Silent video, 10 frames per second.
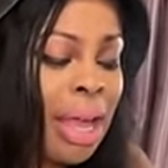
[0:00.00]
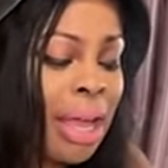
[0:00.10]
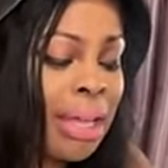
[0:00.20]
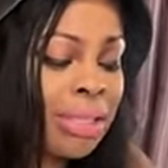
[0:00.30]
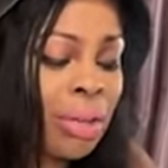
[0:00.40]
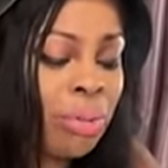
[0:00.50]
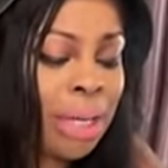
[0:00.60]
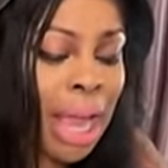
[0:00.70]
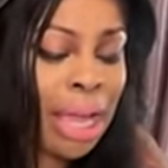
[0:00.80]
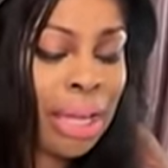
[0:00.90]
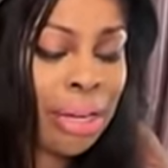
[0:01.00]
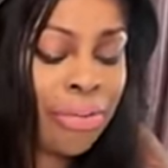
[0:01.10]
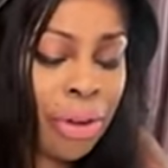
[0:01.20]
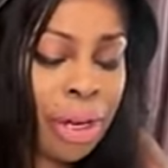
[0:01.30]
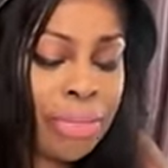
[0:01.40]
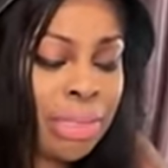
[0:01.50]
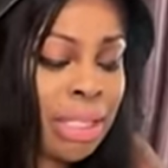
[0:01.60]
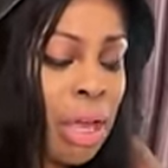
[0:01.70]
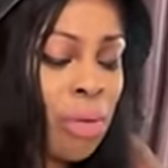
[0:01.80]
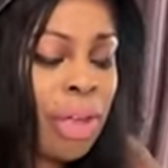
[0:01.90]
has created for
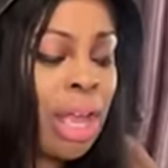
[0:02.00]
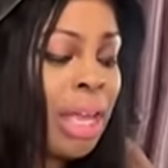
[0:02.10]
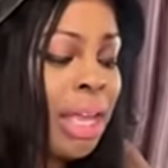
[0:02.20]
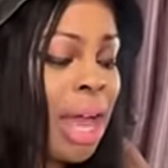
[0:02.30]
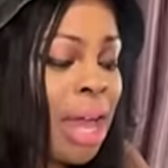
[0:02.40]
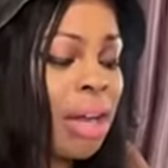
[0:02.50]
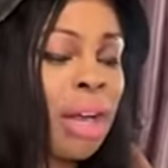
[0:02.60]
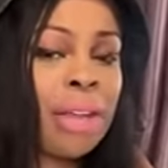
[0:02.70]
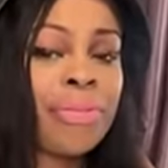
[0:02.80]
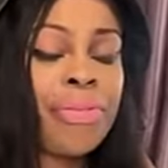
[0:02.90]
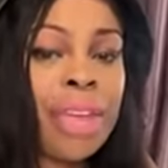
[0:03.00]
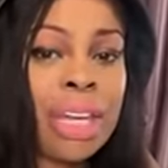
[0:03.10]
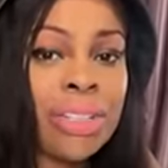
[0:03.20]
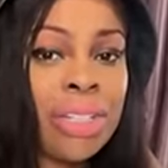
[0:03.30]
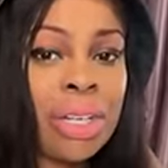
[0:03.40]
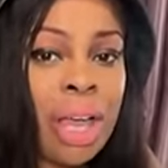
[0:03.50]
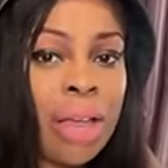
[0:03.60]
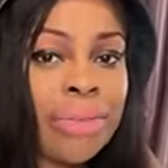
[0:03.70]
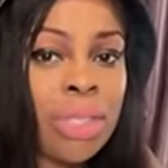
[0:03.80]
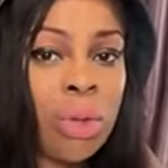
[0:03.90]
himself. He got unfinished
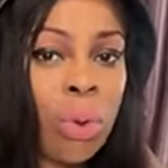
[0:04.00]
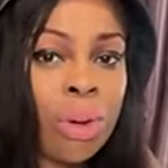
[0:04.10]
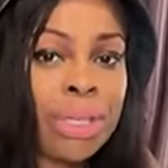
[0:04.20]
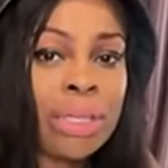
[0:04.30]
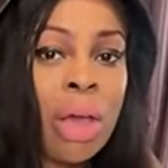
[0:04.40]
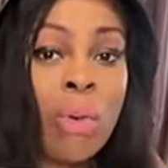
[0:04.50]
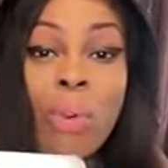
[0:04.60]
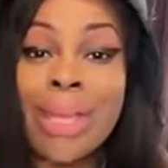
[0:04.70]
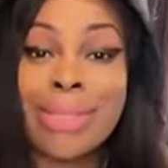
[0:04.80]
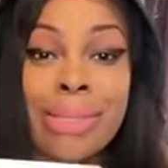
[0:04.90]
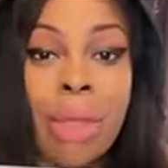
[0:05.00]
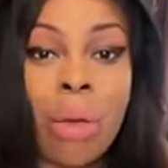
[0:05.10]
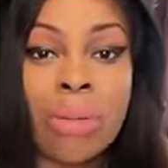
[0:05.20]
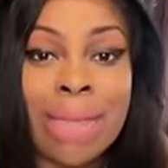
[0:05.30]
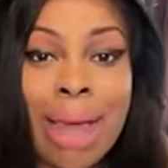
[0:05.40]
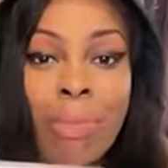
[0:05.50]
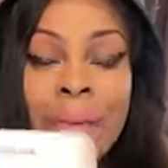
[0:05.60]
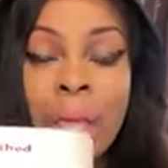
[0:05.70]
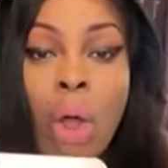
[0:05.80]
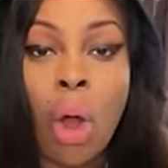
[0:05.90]
love stories with soul ties,
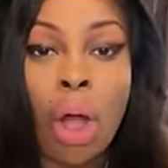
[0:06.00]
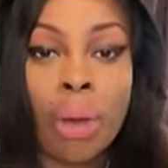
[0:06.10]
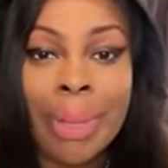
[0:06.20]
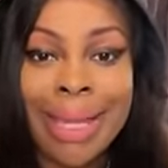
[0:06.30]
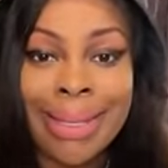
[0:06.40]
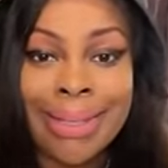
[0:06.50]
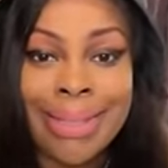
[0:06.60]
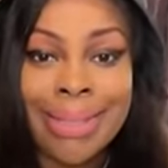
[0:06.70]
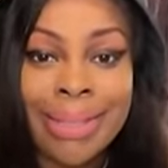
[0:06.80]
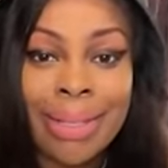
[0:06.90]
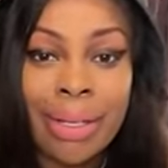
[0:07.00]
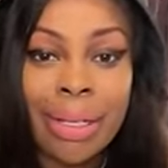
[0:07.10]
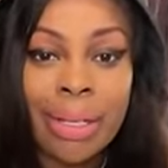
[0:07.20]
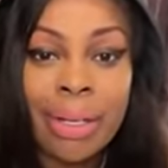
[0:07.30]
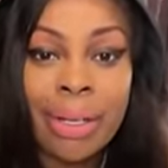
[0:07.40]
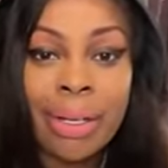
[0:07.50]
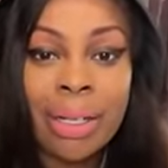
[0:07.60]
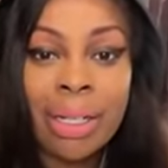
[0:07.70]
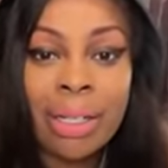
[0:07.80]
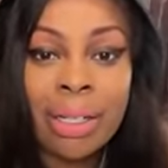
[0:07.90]
with karmics,
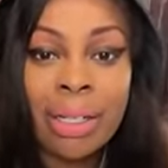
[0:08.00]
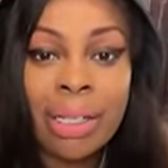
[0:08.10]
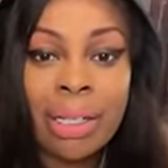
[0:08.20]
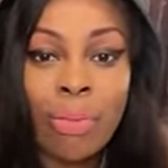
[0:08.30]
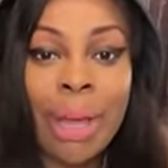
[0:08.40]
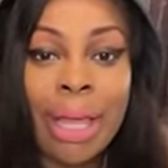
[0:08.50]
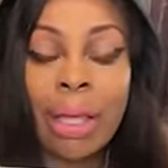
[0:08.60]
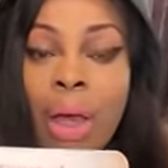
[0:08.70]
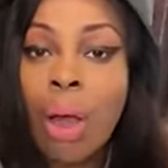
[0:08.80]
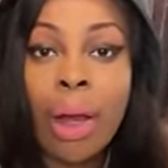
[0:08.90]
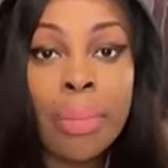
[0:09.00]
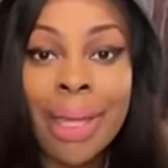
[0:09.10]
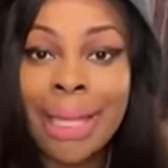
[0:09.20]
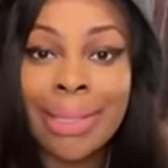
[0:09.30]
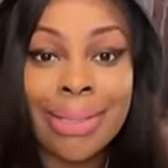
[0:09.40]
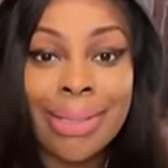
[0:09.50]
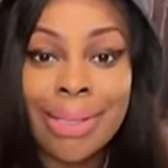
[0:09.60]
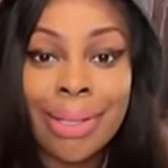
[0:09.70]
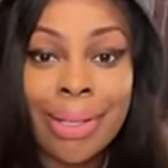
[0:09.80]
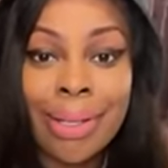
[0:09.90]
with
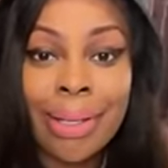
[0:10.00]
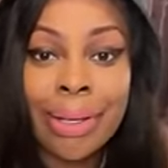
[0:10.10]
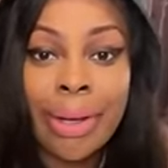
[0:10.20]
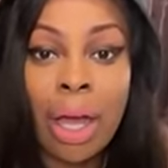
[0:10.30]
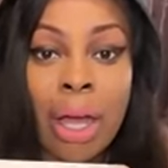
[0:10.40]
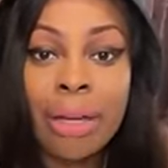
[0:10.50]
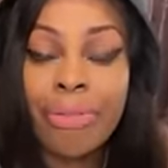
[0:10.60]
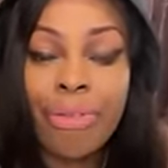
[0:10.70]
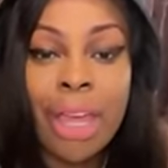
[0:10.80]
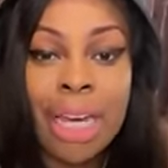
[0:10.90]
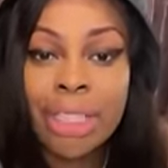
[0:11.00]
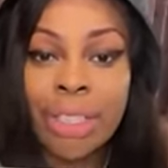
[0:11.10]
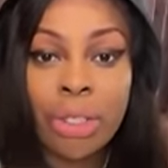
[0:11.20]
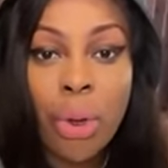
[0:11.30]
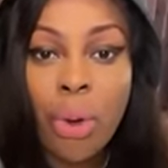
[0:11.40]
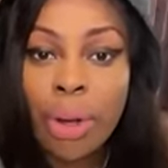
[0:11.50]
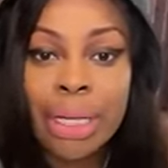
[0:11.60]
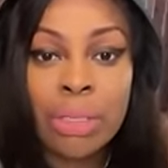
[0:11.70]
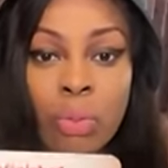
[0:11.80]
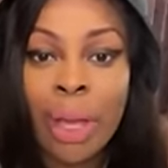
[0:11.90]
karmics. Unfinished
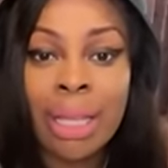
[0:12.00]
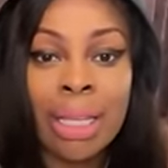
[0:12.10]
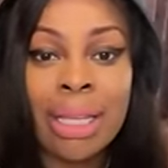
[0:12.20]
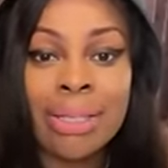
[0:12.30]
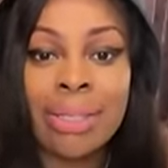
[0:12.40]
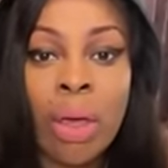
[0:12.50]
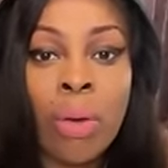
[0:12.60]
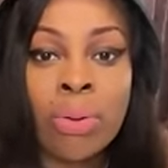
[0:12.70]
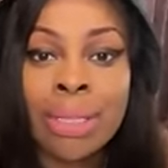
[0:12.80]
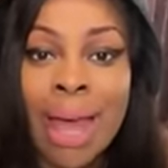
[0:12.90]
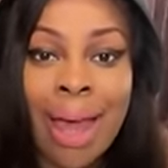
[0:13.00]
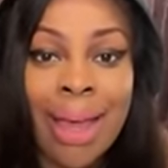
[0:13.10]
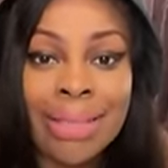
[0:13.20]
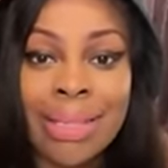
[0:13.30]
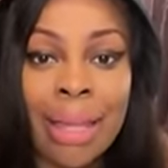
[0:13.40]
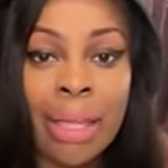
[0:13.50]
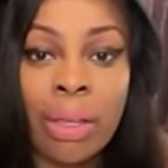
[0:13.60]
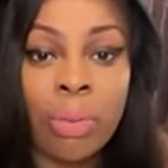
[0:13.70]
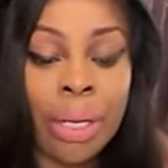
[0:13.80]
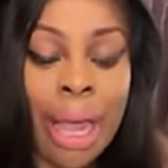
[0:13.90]
stories with these soul ties that he
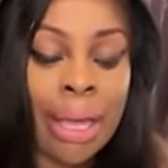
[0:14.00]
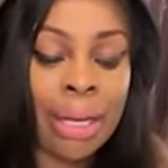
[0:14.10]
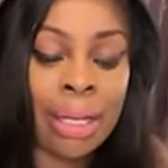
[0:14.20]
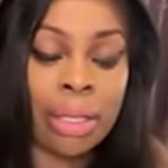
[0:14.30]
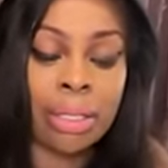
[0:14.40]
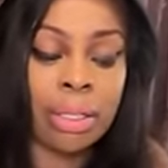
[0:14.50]
created.